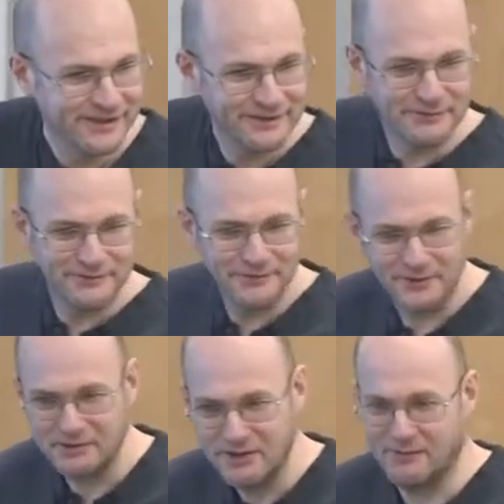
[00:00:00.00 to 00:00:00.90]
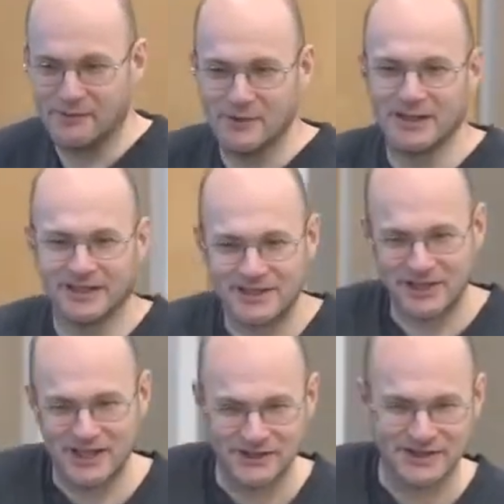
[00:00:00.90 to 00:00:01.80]
You, yeah, if the world is
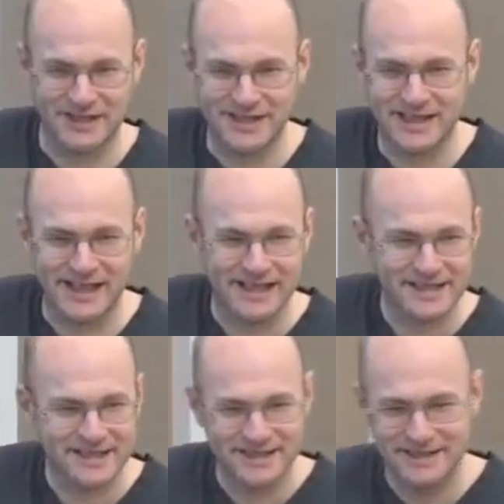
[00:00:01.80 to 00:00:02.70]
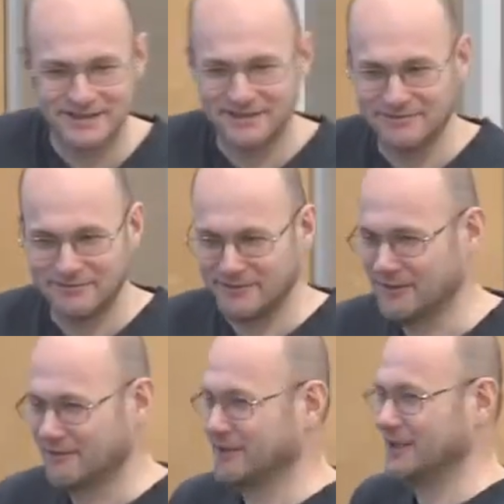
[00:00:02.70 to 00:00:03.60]
changing like that, you're
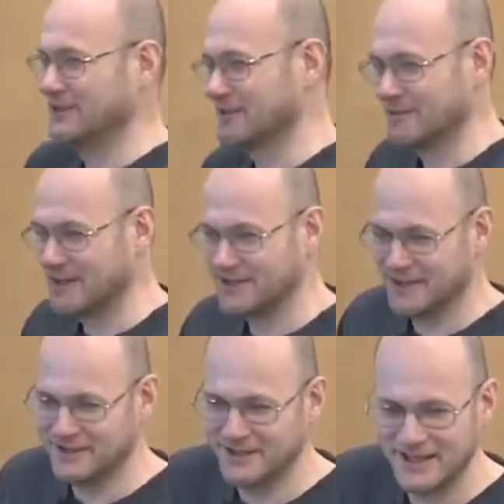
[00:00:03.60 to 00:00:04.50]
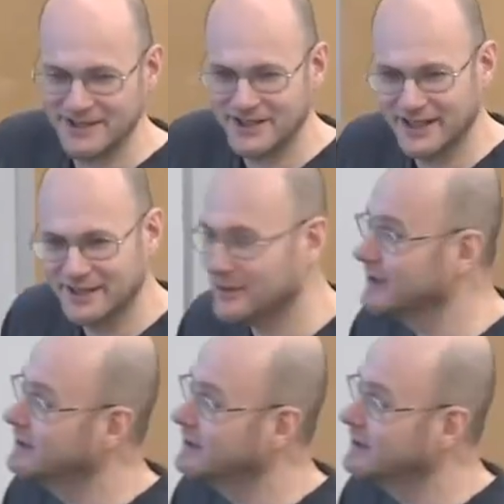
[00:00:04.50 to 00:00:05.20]
not really talking about change detection anyway.